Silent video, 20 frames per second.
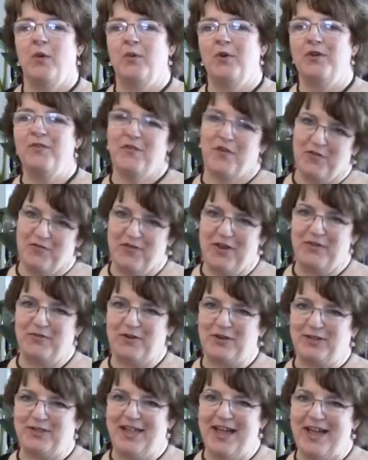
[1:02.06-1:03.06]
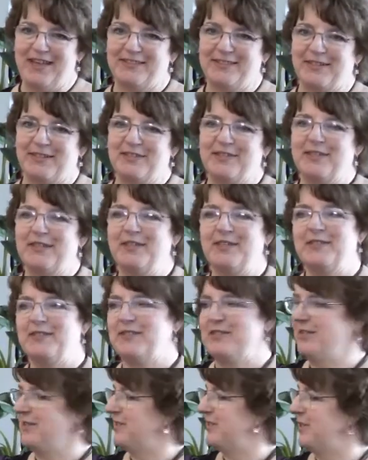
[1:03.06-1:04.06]
One of our favorite classics
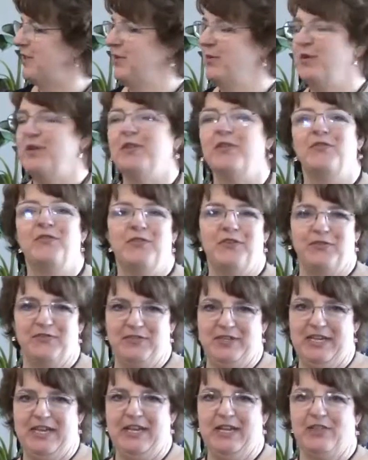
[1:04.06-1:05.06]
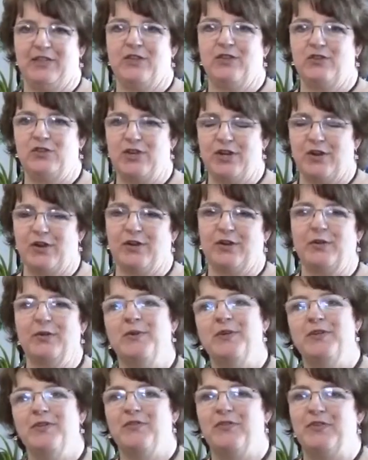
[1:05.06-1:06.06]
is this Louis XV chair.
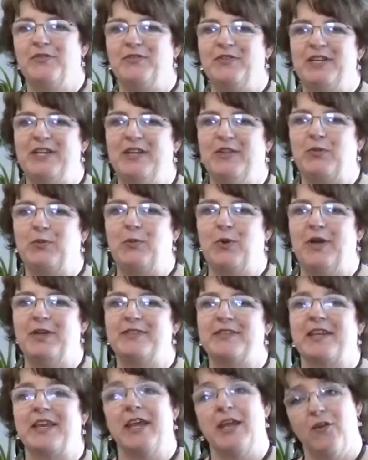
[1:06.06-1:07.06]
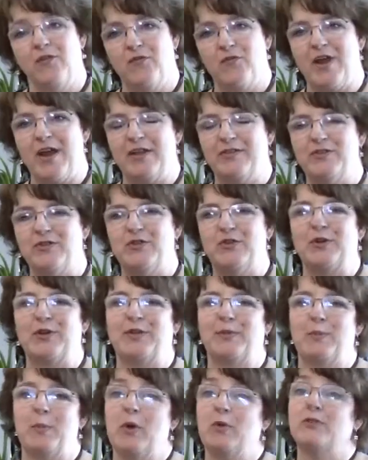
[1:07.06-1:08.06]
Louis XV was a king of France
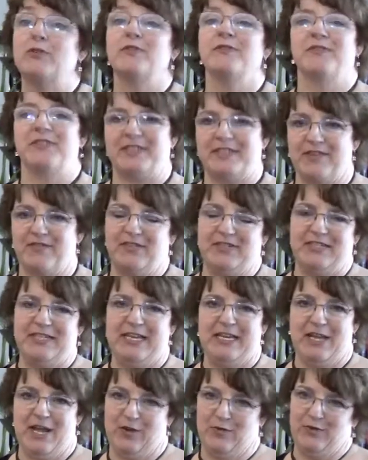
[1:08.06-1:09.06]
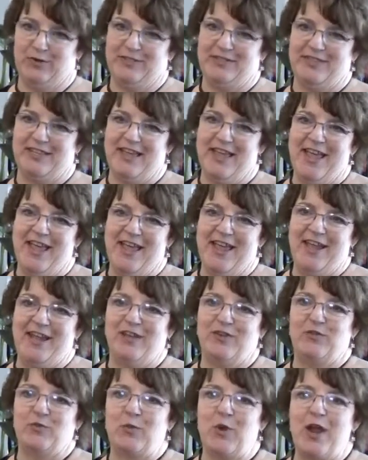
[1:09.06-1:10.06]
during most of the 1700s.
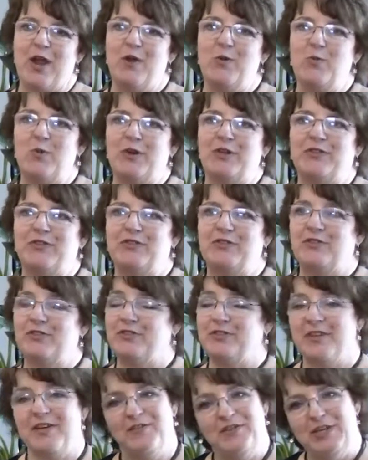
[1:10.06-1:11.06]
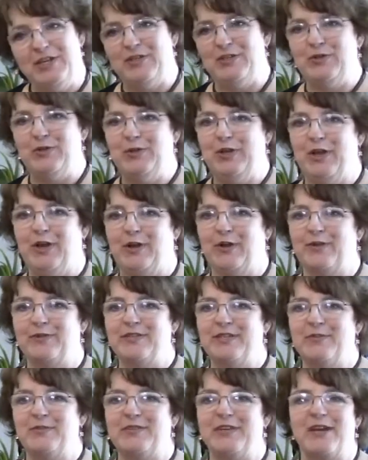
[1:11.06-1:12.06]
His reign was 72
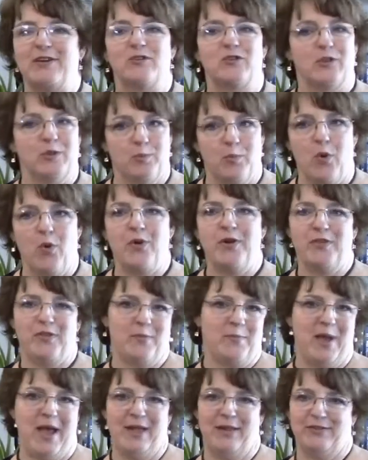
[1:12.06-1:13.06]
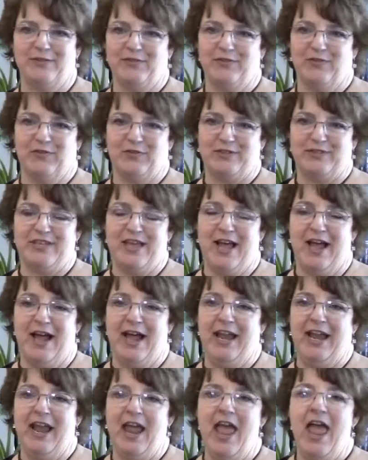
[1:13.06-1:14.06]
years. He was actually born at the Palace of
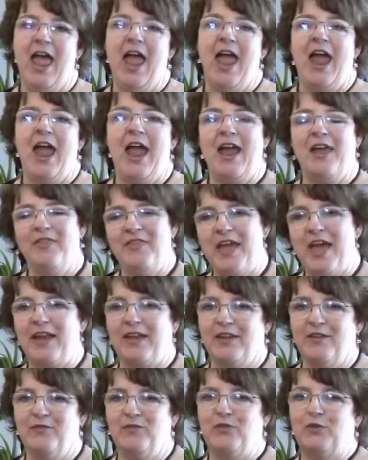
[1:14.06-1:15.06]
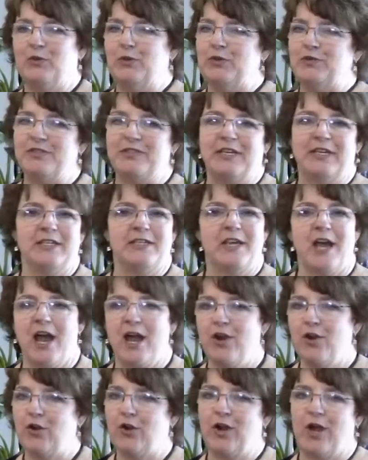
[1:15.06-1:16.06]
Versailles, and that influenced the
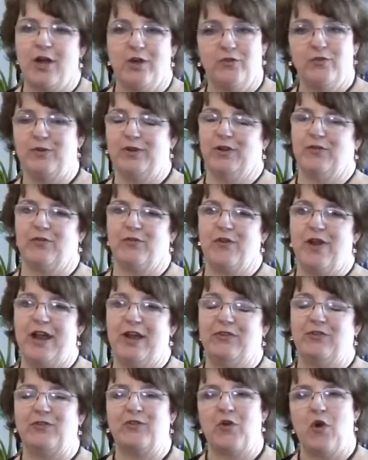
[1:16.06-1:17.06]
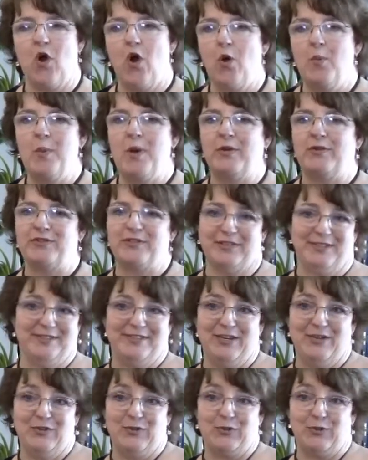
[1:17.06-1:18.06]
entire country of France for almost a
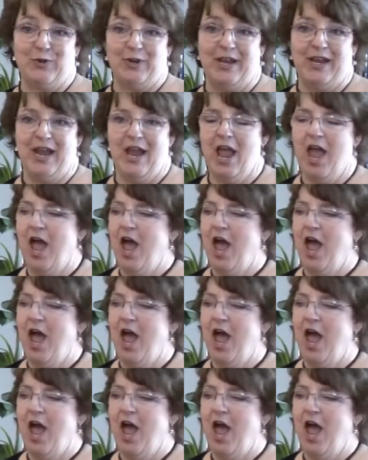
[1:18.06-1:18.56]
century.